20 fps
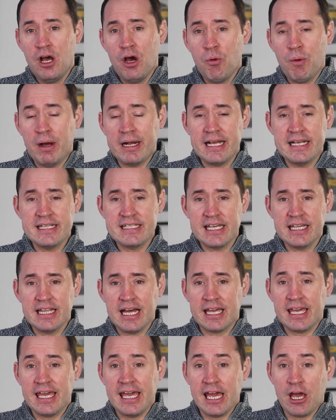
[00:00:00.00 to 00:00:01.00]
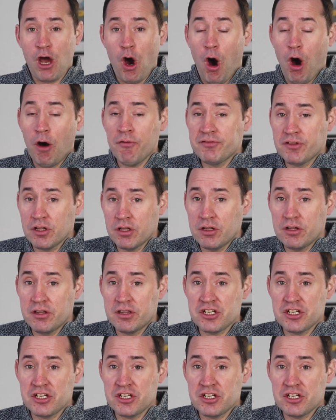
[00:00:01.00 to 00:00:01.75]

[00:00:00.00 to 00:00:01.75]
when they take that kick, often